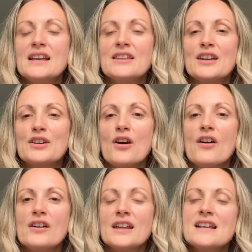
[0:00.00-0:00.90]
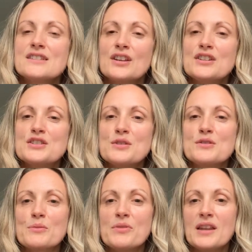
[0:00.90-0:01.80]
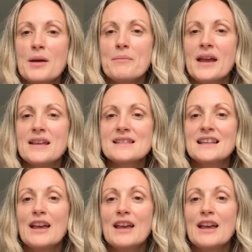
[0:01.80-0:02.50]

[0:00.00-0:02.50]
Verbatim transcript: that God is going to do something amazing.